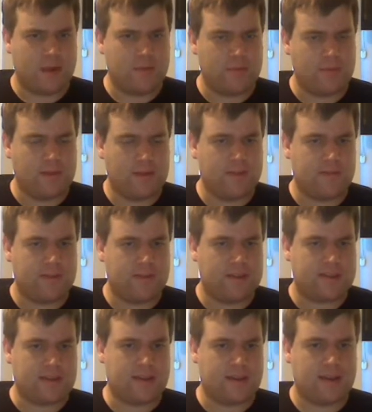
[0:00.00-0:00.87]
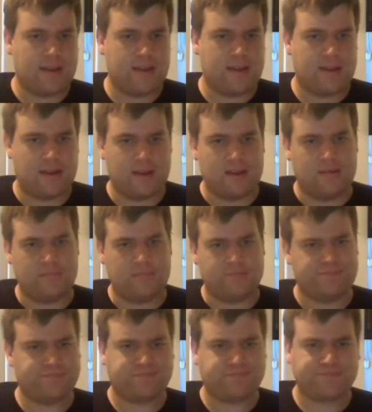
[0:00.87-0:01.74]
believe he said.
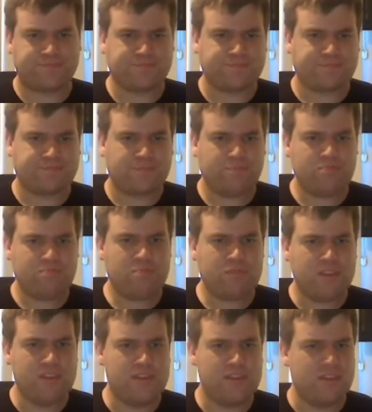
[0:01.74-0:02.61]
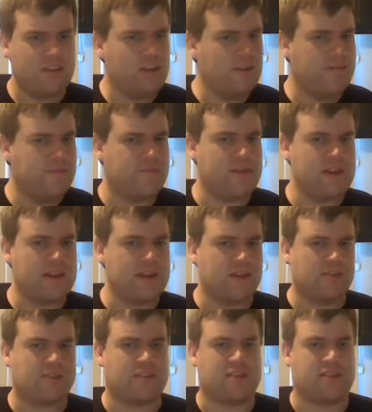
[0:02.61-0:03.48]
There's a lot of
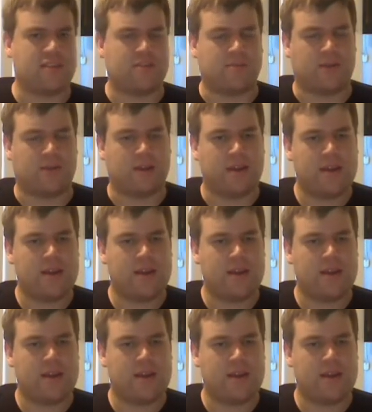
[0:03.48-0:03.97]
vehicles in this one.